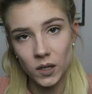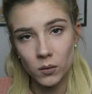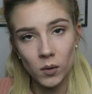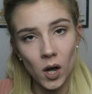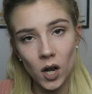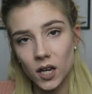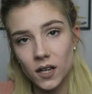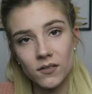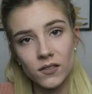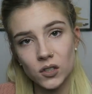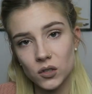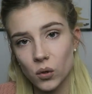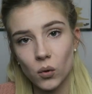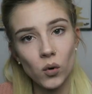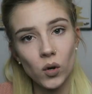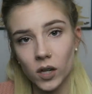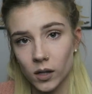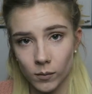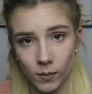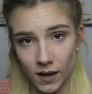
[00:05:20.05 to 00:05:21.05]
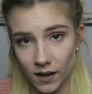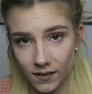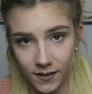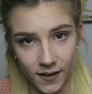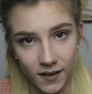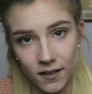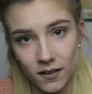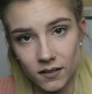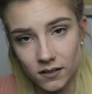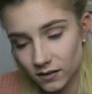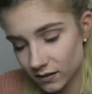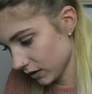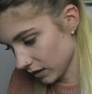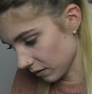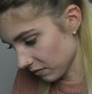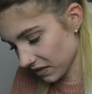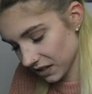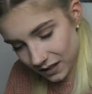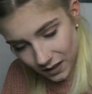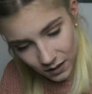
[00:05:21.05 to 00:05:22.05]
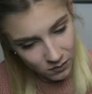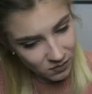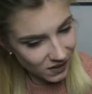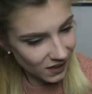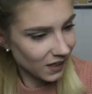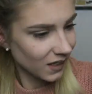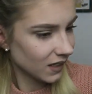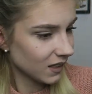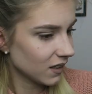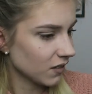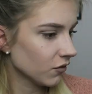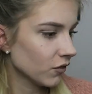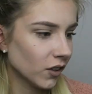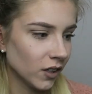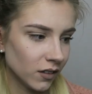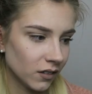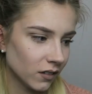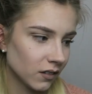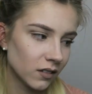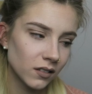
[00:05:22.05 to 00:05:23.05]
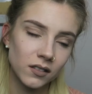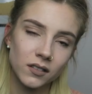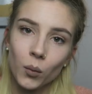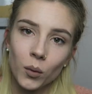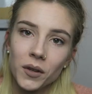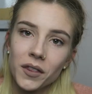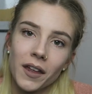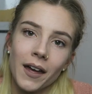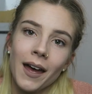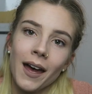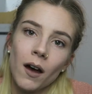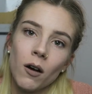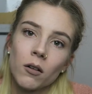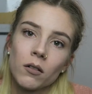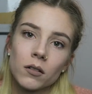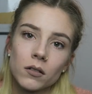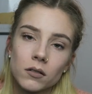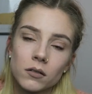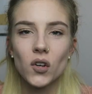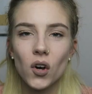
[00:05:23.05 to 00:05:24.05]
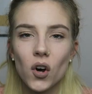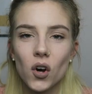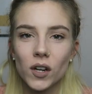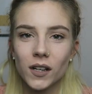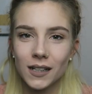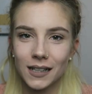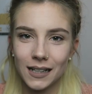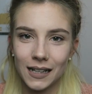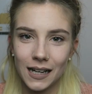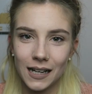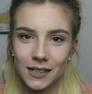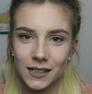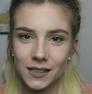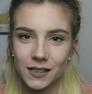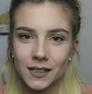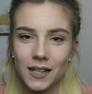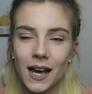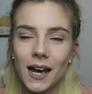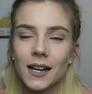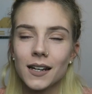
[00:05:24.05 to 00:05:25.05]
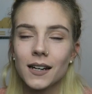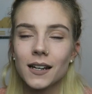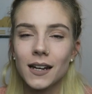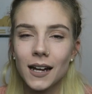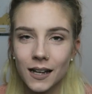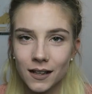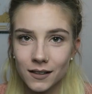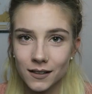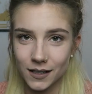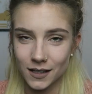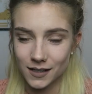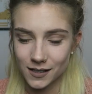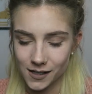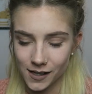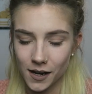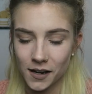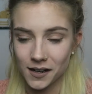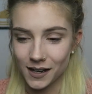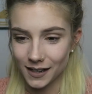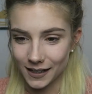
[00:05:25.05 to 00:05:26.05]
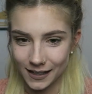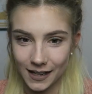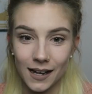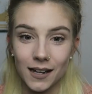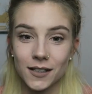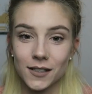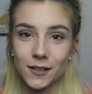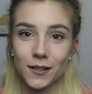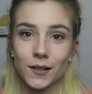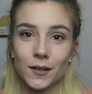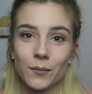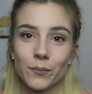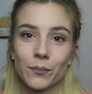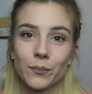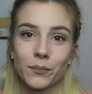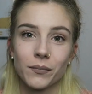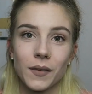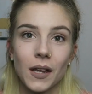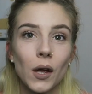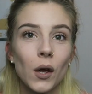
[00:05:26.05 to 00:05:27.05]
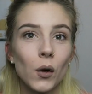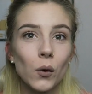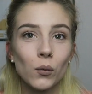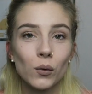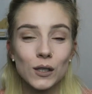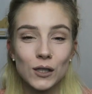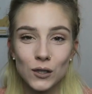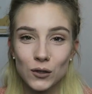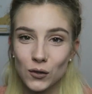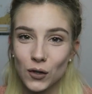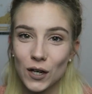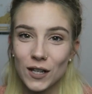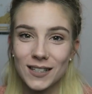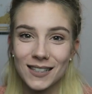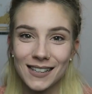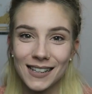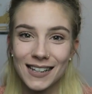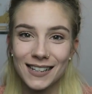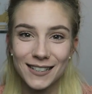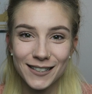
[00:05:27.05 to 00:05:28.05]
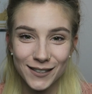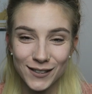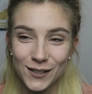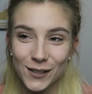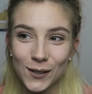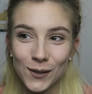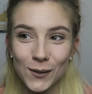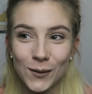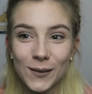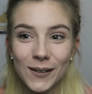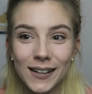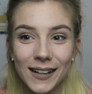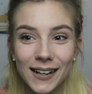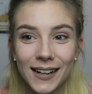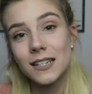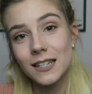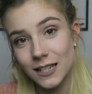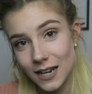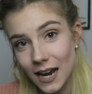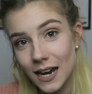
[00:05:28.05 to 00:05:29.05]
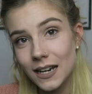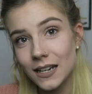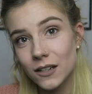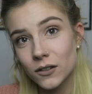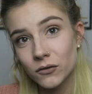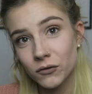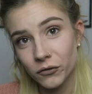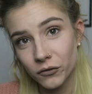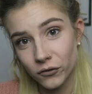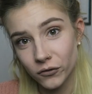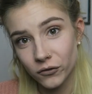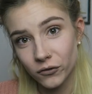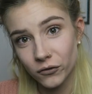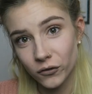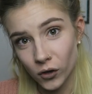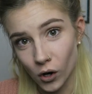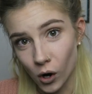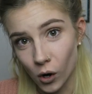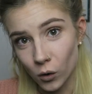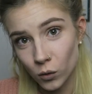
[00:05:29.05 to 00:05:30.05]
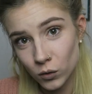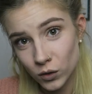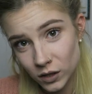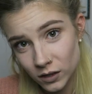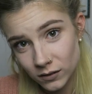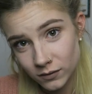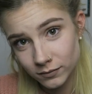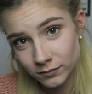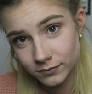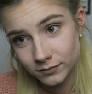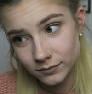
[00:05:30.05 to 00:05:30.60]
We weren't even talking about that. Something completely different. What the hell? Skadeglädjen är den enda sanna glädjen. Which translates to, Schadenfreude.